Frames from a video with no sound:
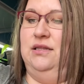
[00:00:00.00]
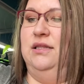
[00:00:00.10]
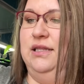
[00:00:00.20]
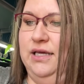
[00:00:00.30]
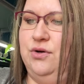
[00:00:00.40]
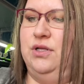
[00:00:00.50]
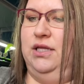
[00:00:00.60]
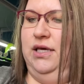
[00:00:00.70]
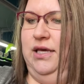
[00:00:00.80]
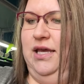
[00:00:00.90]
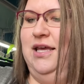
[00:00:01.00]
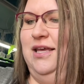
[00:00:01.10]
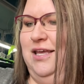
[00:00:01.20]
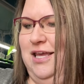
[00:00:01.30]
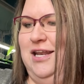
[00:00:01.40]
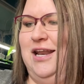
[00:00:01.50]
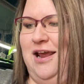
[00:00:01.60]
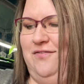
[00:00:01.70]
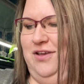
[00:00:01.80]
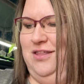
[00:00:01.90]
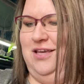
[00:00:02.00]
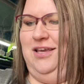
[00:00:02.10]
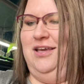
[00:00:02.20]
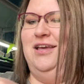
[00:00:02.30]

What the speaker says: literally in everything.